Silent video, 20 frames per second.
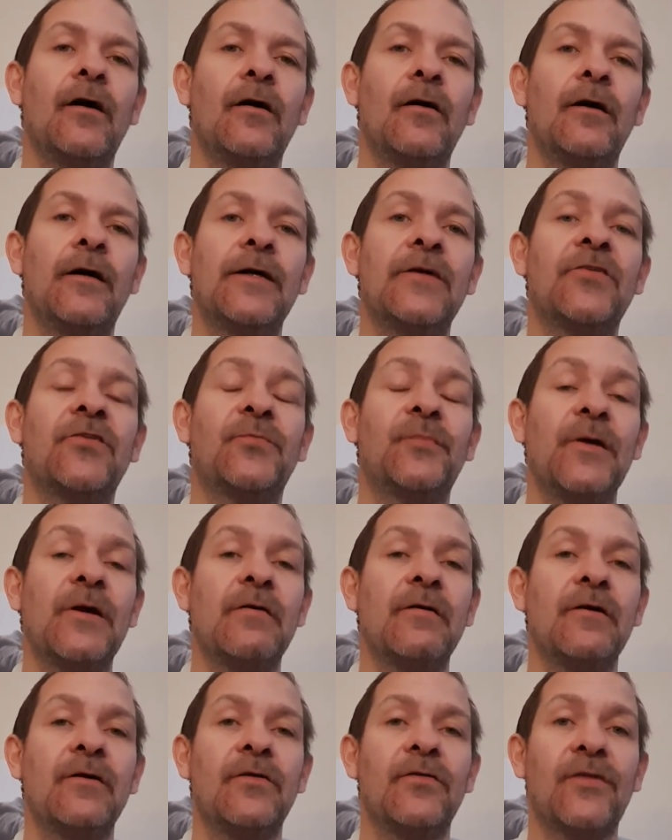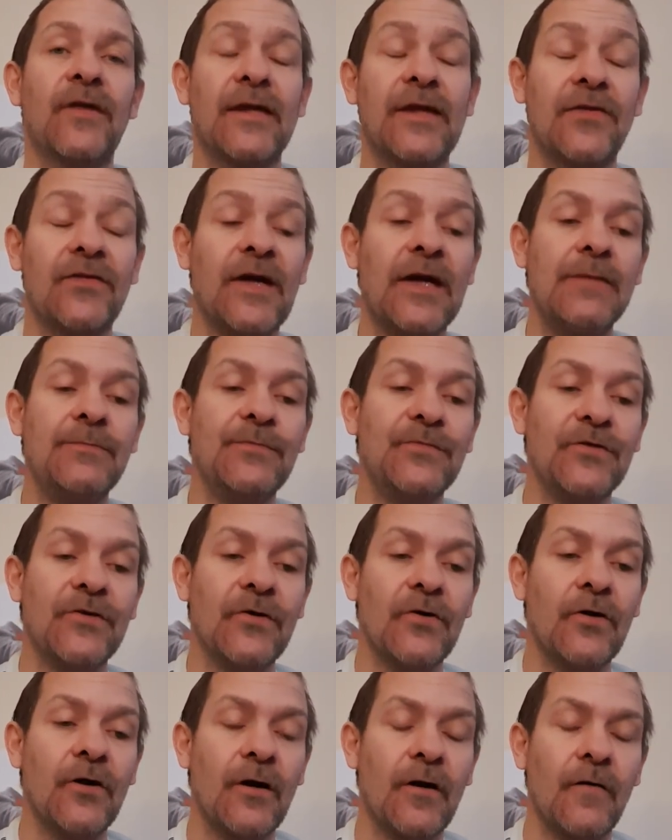experience, and it's aimed
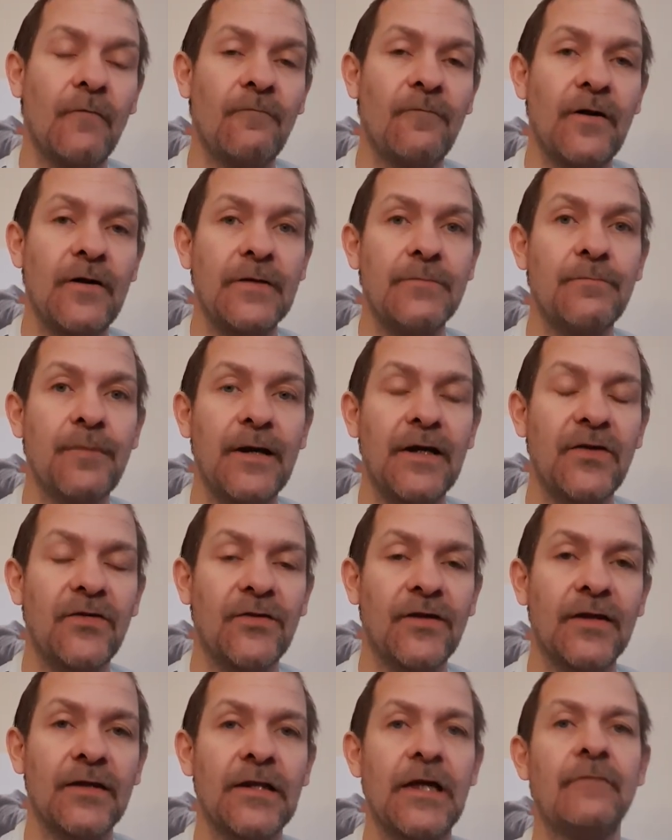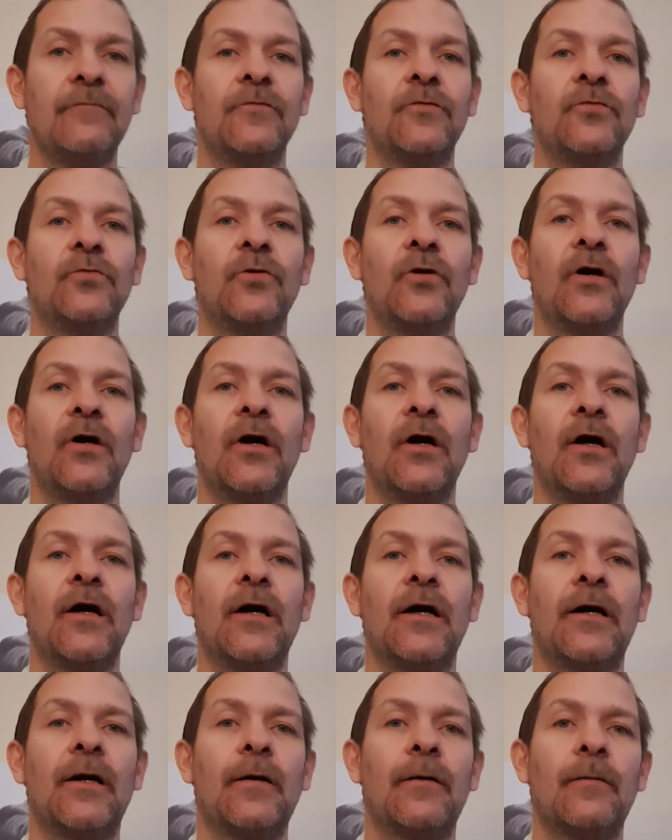at a very basic level
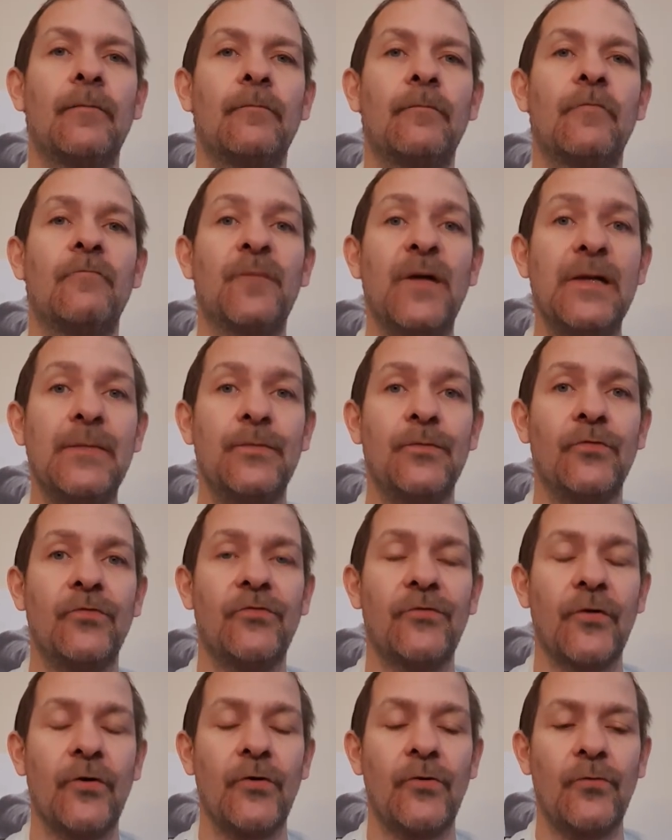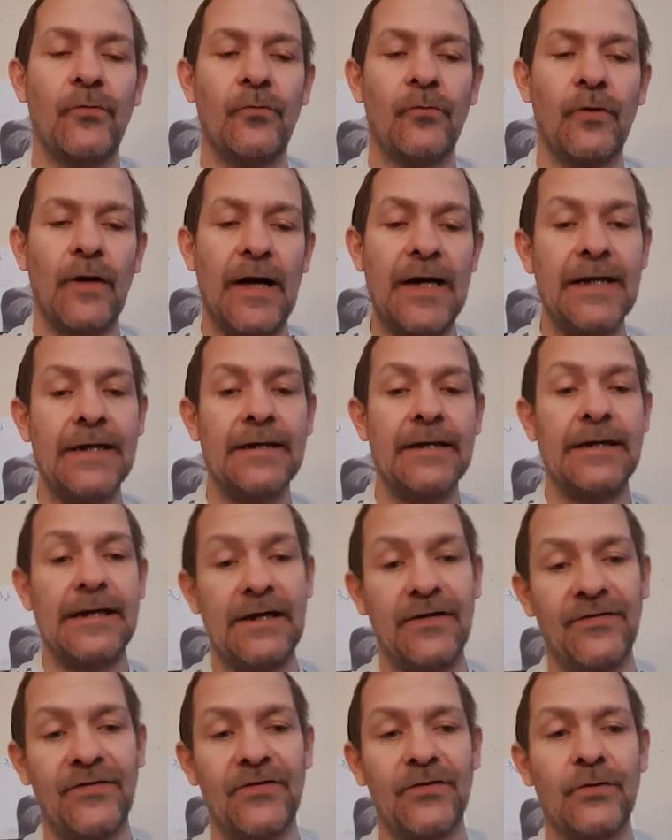of people. So A,
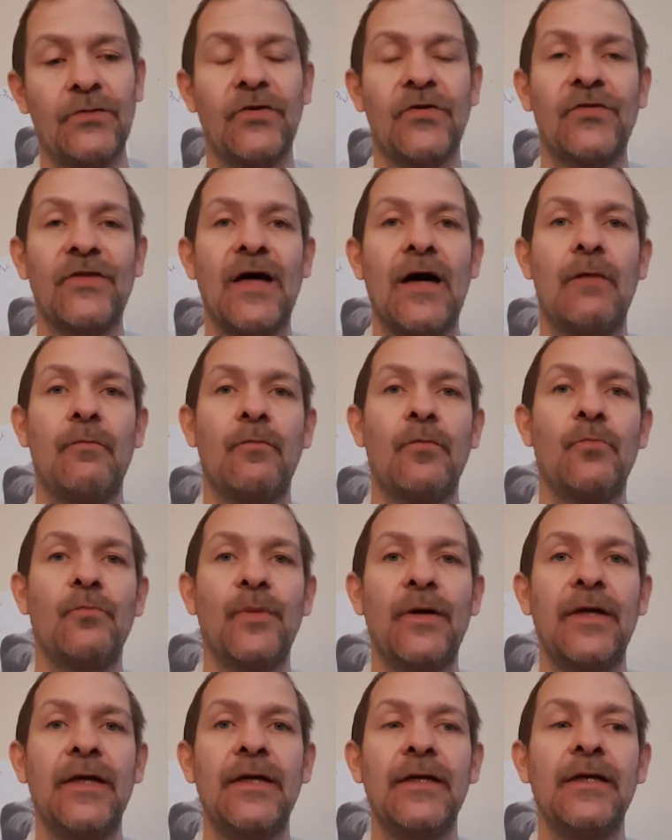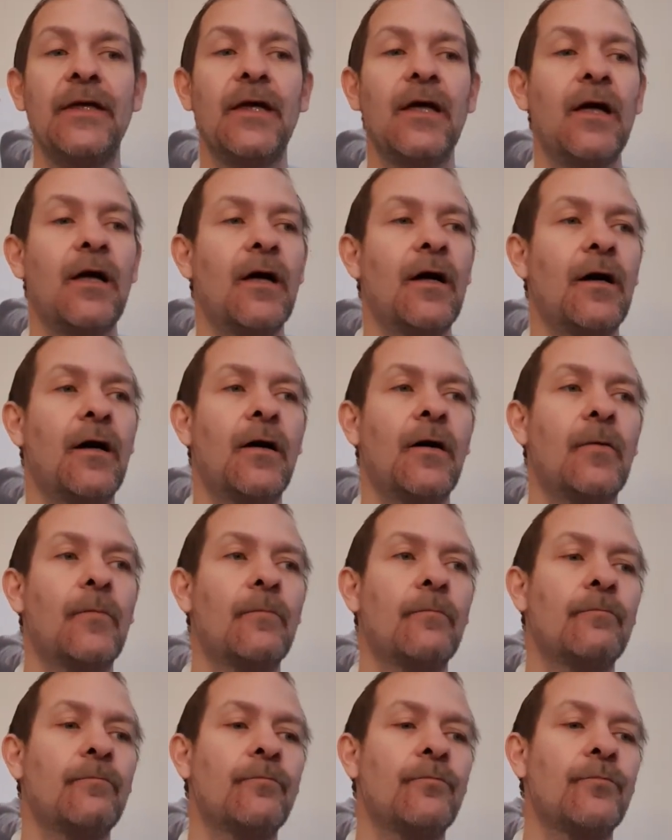easy to understand, but B,
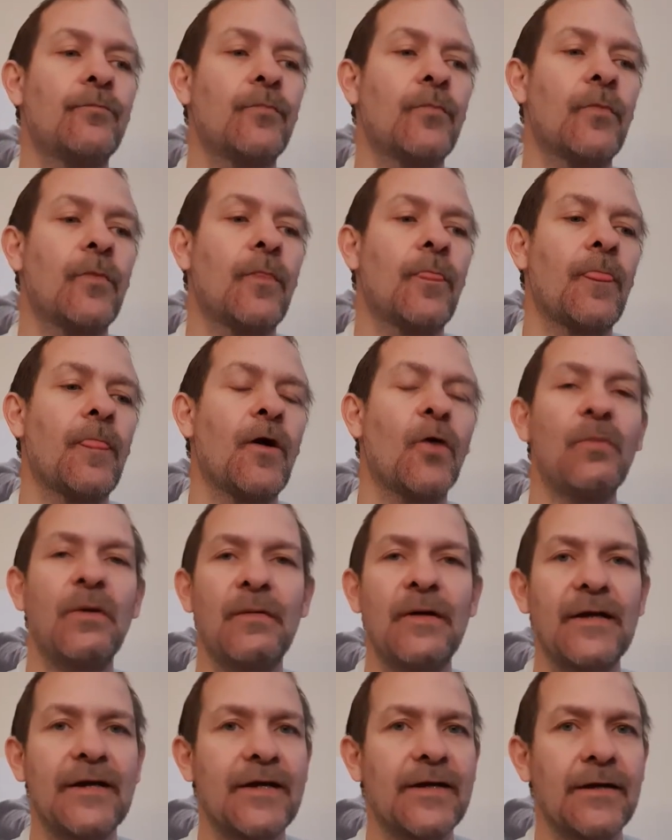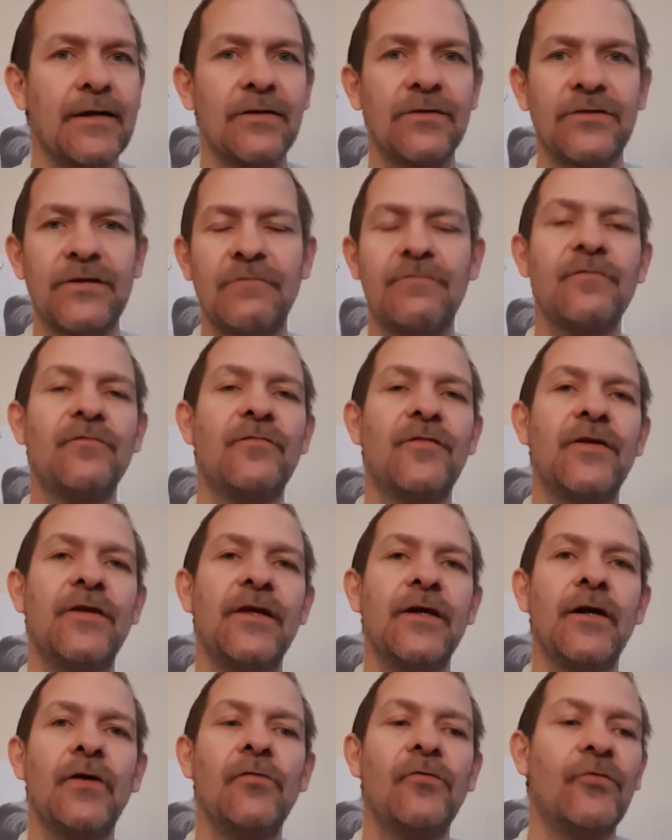I'll be making different
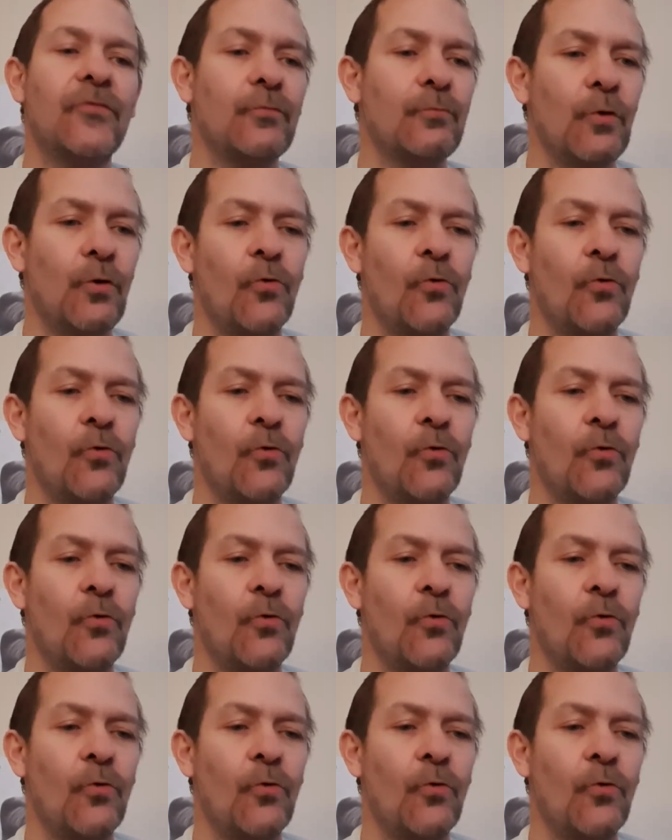videos that